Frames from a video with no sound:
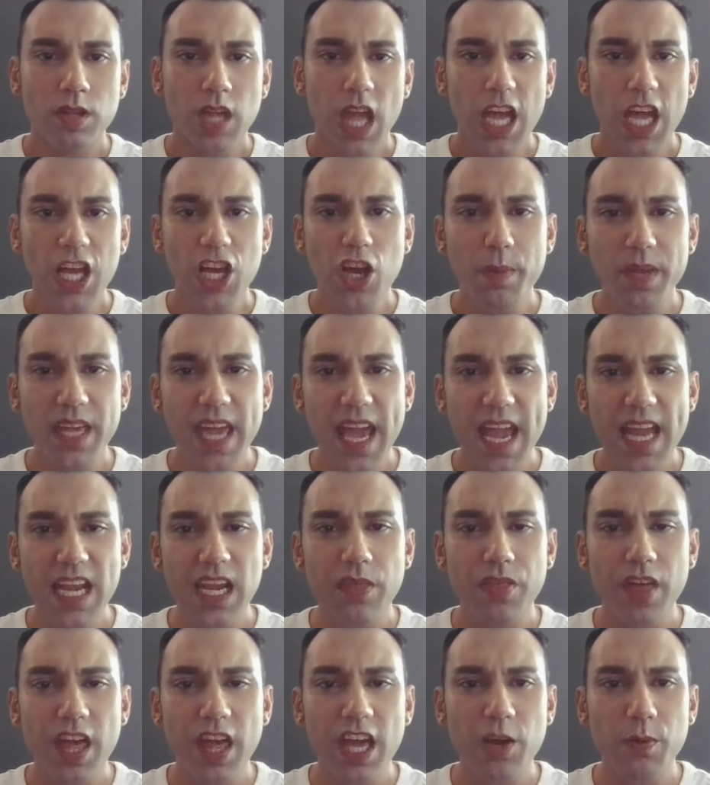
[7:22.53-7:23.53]
It could be
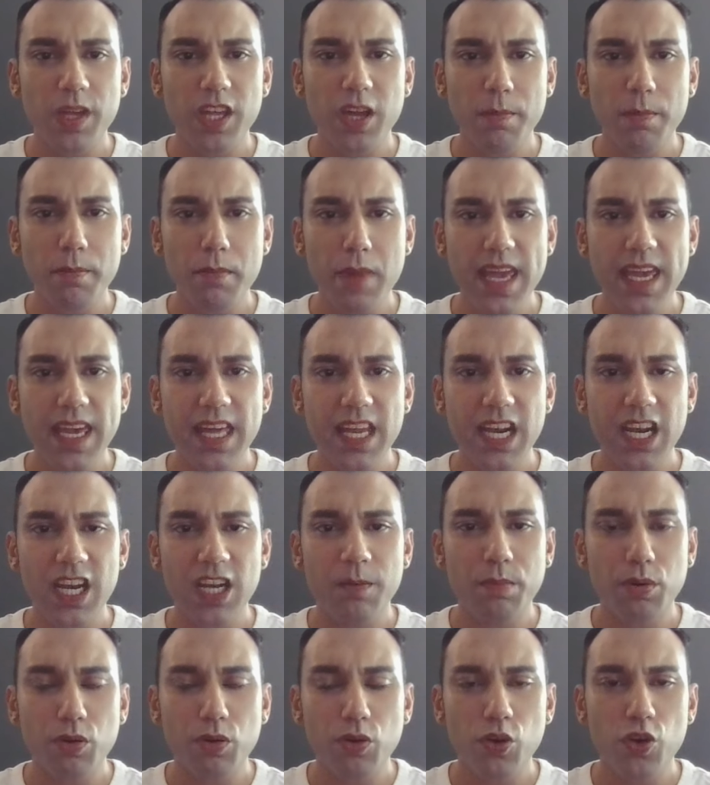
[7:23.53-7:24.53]
anything where you're making an
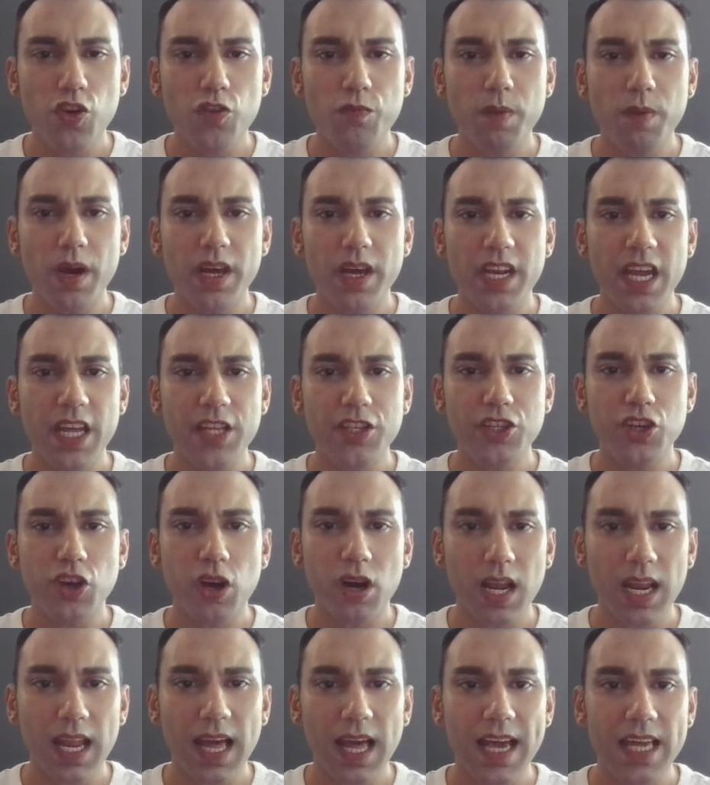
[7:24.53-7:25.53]
improvement in
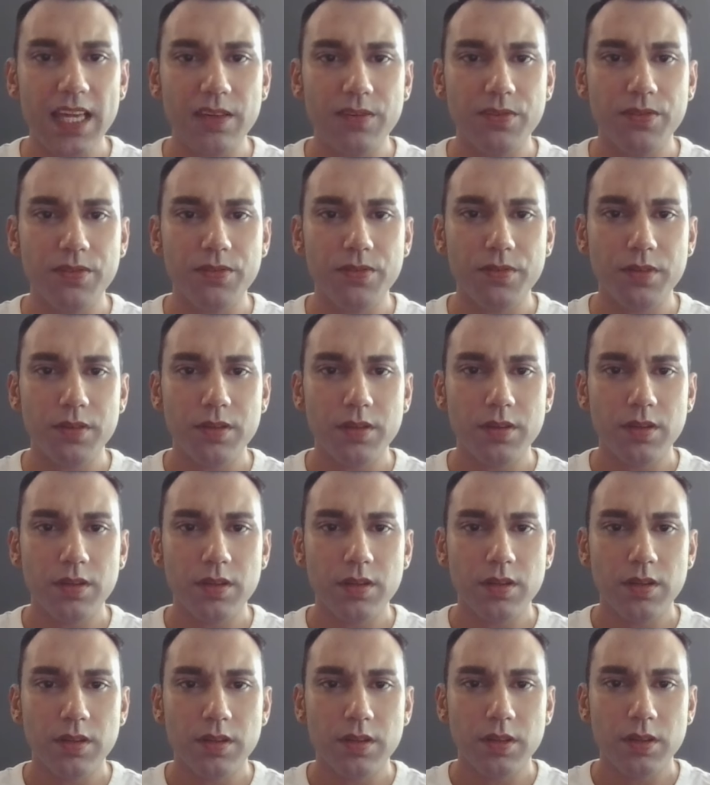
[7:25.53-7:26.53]
your life,
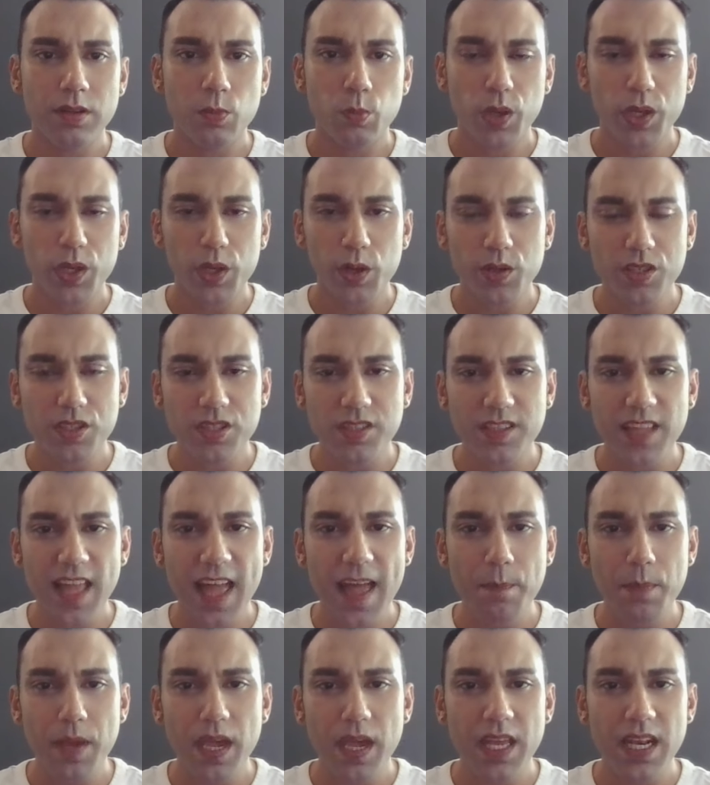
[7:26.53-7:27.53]
where you're
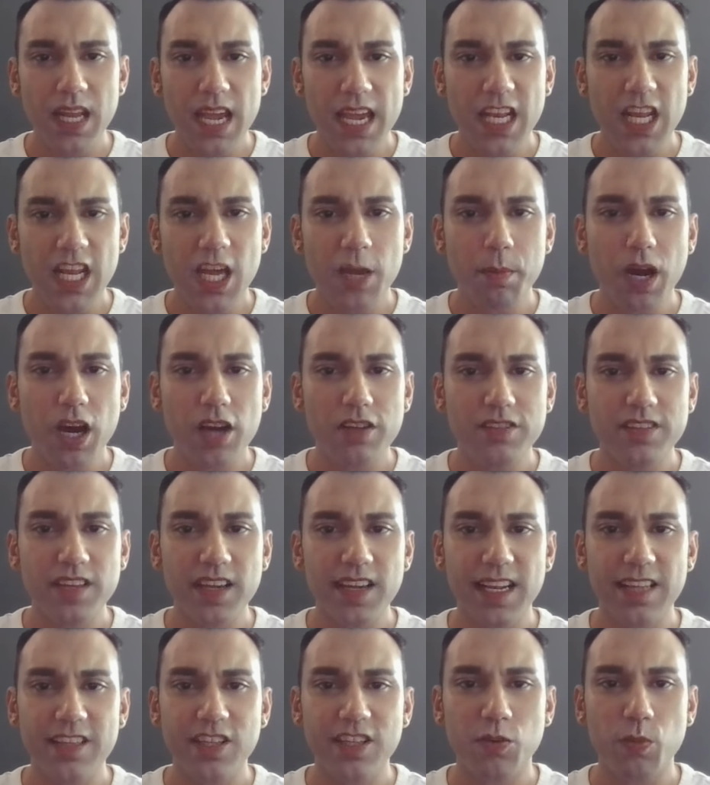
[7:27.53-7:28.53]
stepping in a
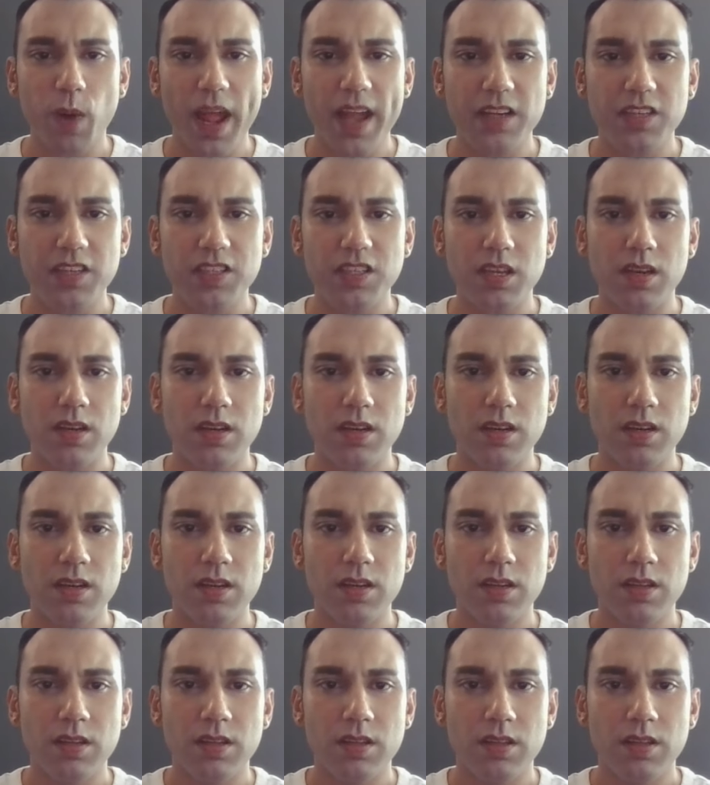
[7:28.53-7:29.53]
particular direction.
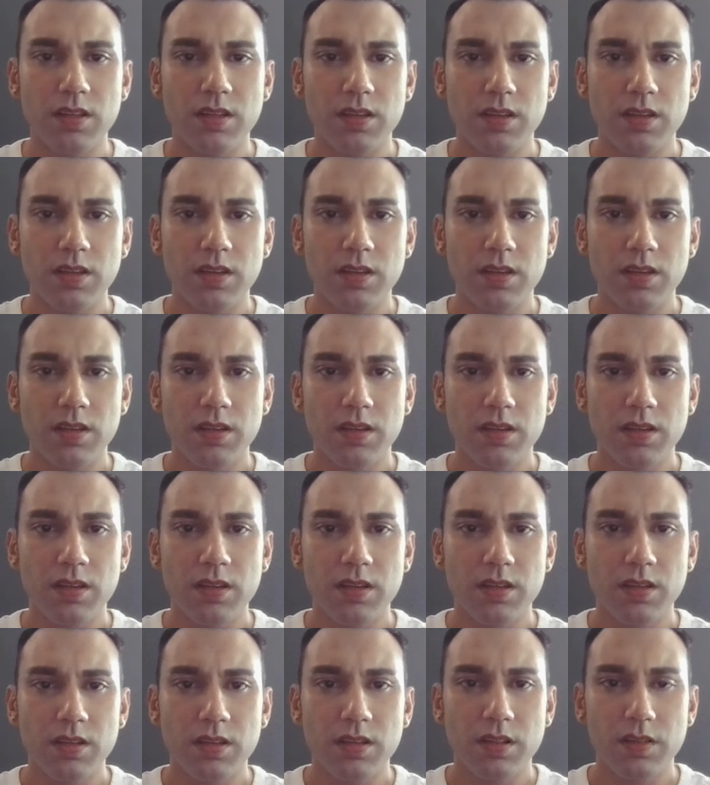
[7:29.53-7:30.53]

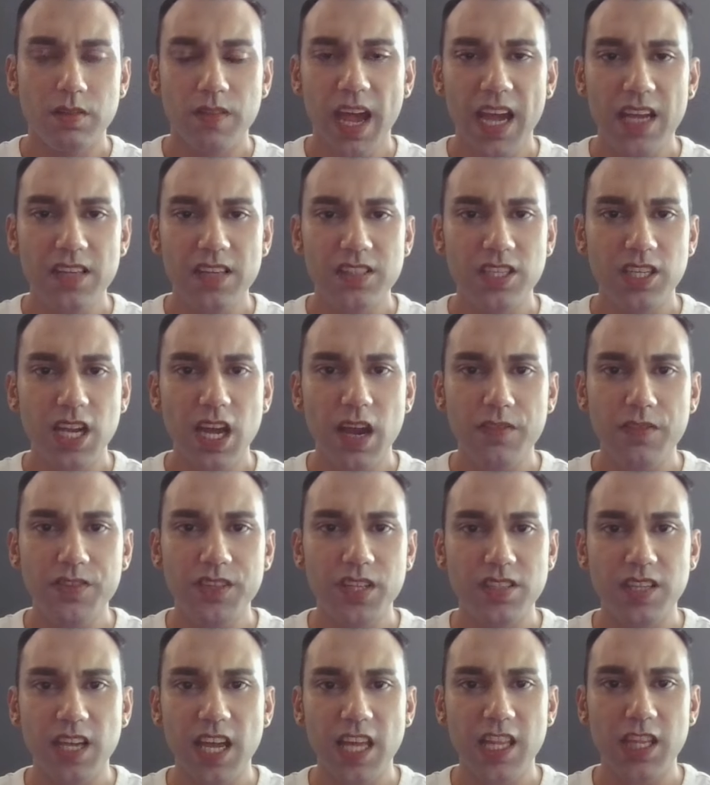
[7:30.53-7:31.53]
That is enough
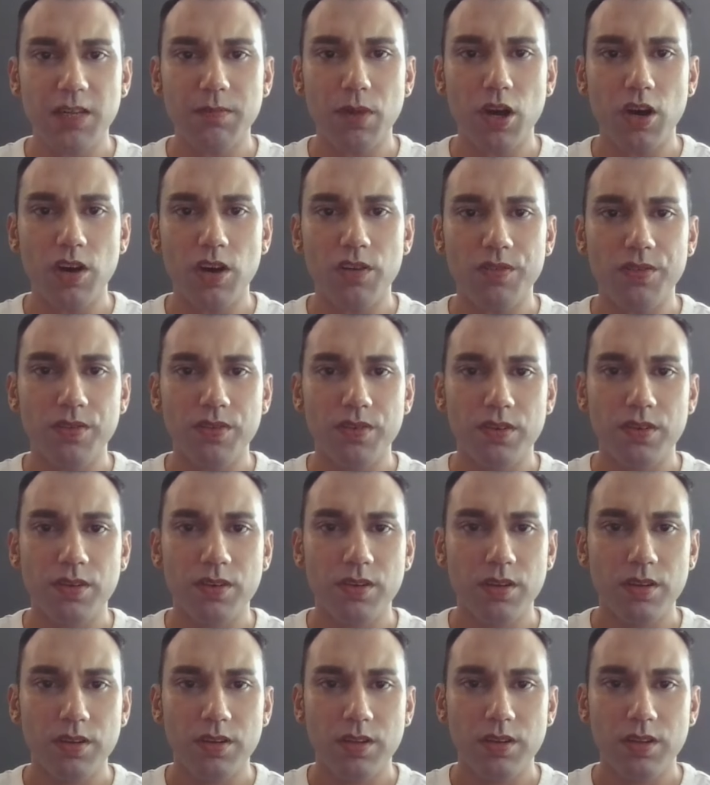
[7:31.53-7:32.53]
to set them off.
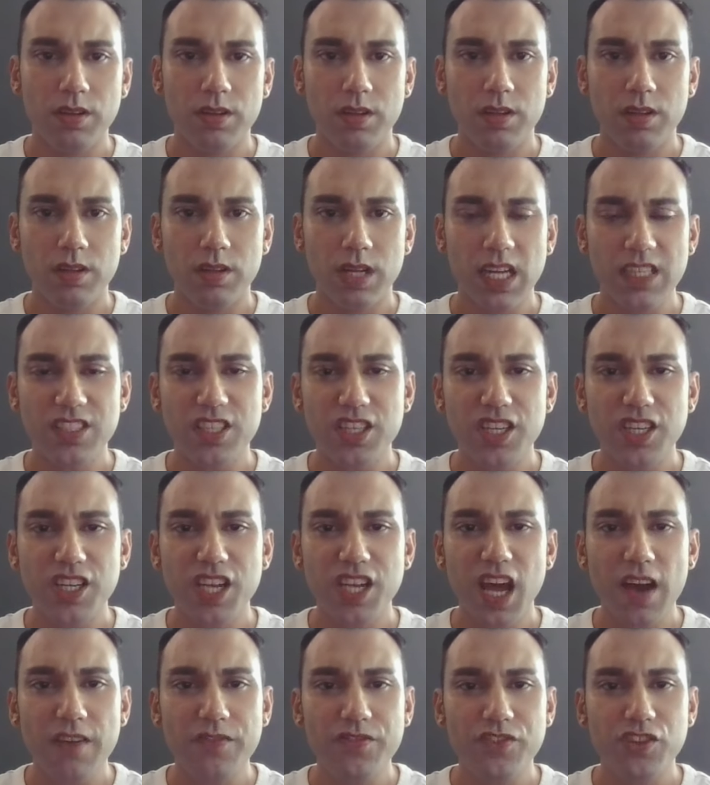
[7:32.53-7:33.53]
It's
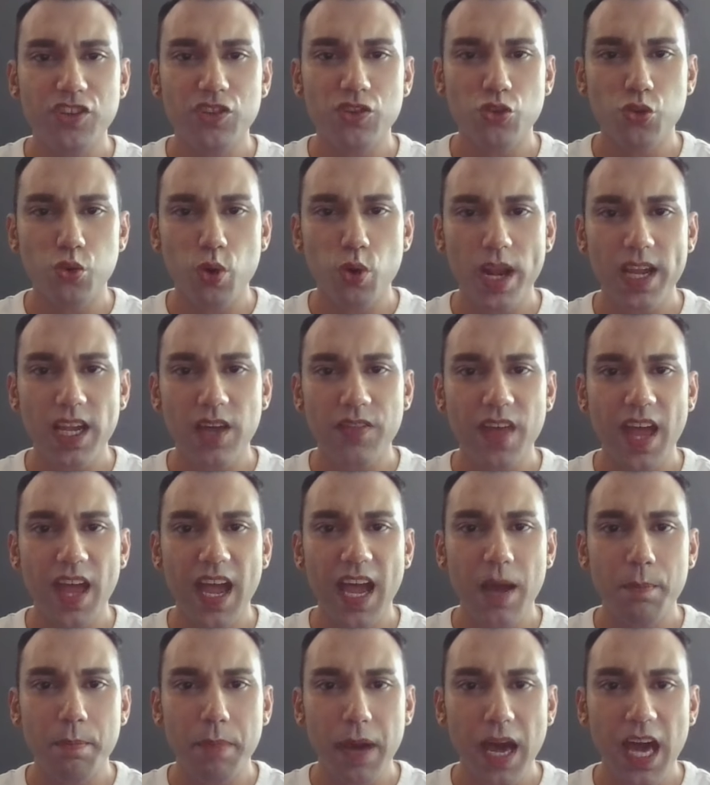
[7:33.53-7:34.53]
enough to trigger their
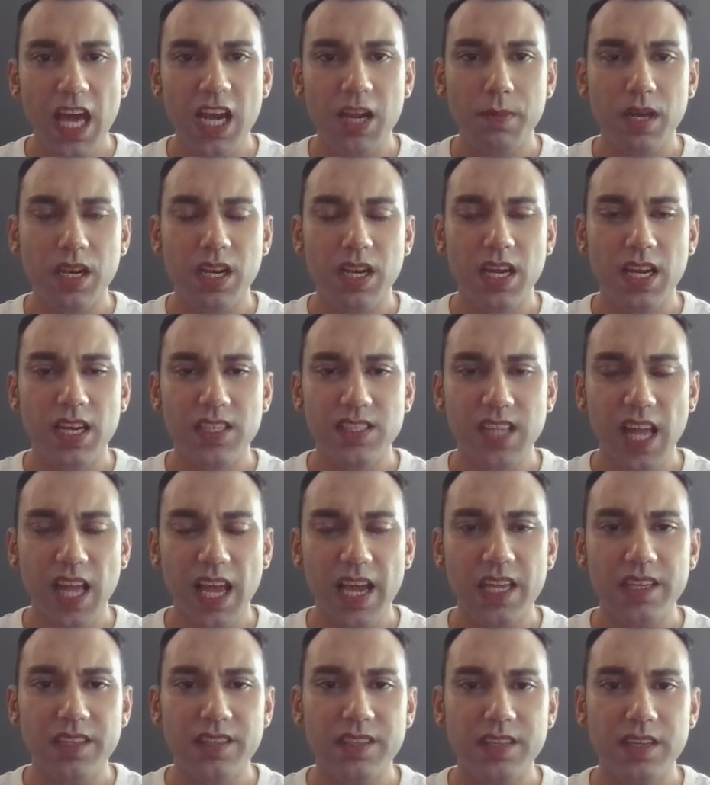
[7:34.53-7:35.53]
abandonment
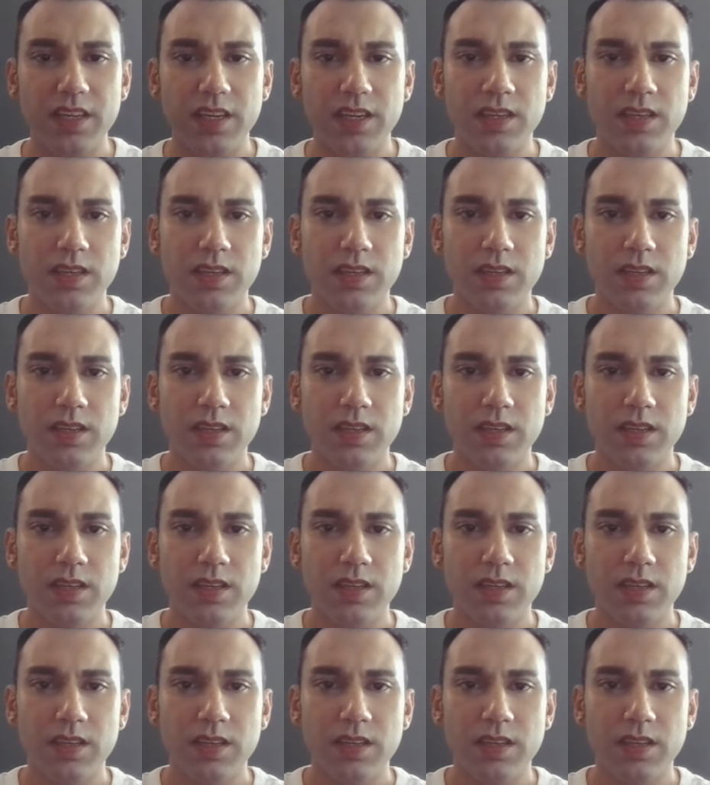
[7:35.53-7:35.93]
anxiety.